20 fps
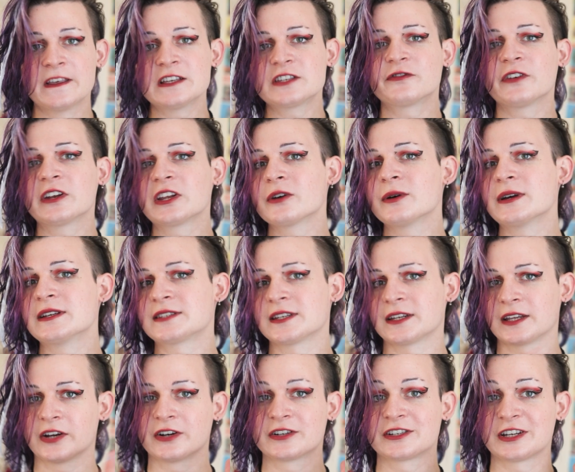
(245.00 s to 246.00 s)
This video
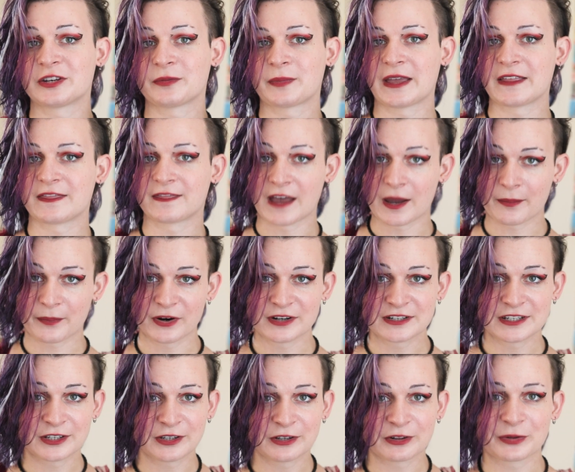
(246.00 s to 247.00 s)
isn't here to debate that
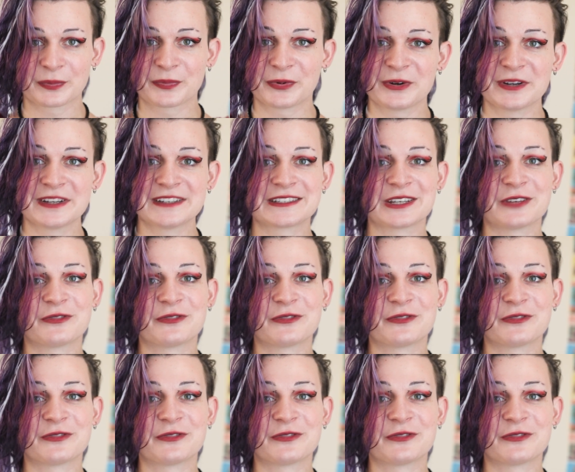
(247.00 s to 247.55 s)
particular point.